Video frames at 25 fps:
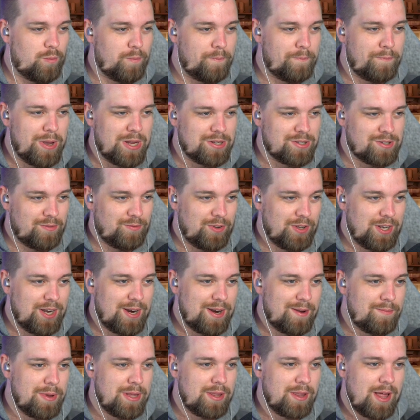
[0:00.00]
bitch, if you're
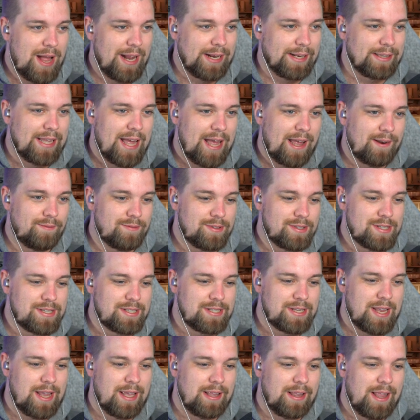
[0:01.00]
gonna be like that,
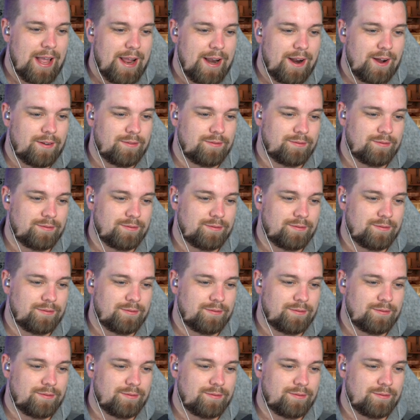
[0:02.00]
see you later.